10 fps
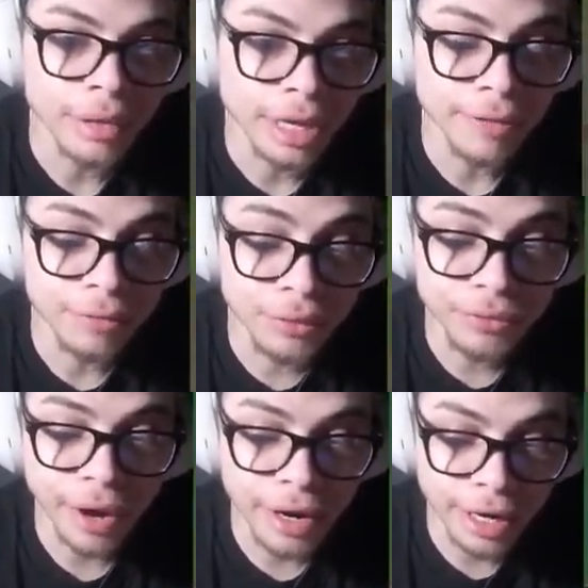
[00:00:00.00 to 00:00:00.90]
If you
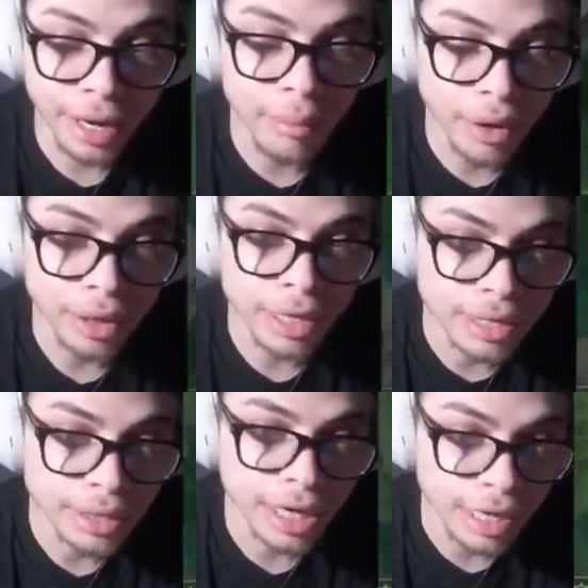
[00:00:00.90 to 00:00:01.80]
find him on his
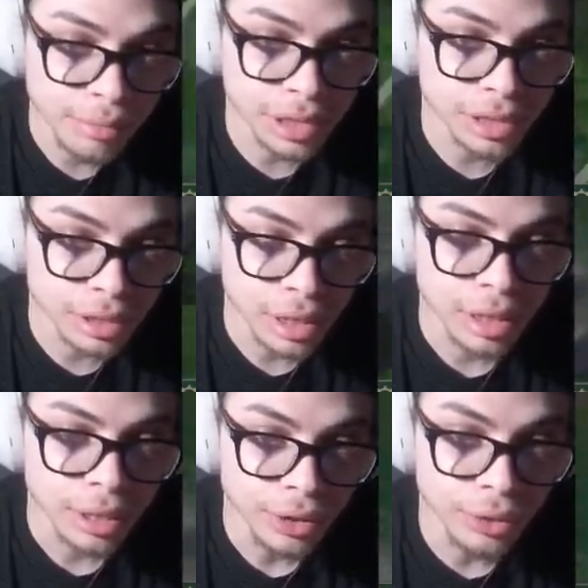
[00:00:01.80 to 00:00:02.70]
camps,
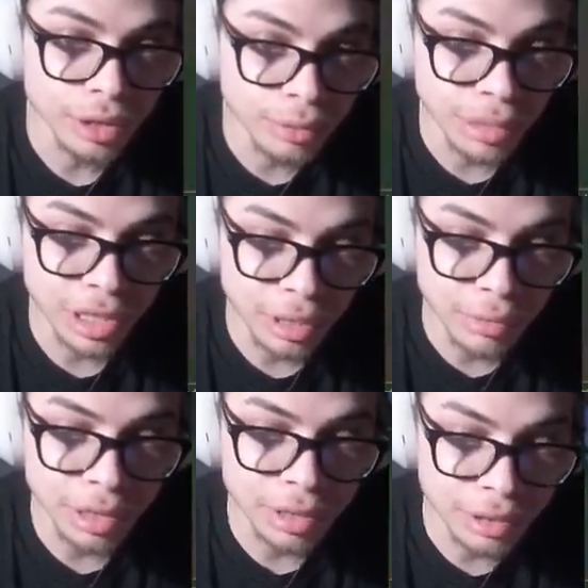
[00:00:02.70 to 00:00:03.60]
you can beat him
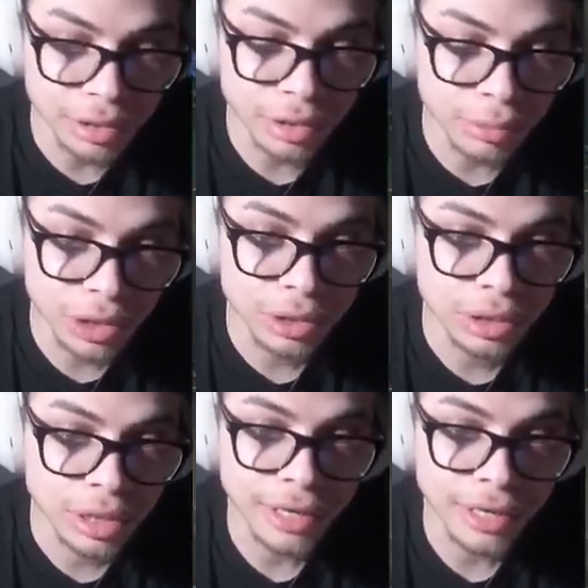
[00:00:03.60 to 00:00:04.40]
in a skirmish.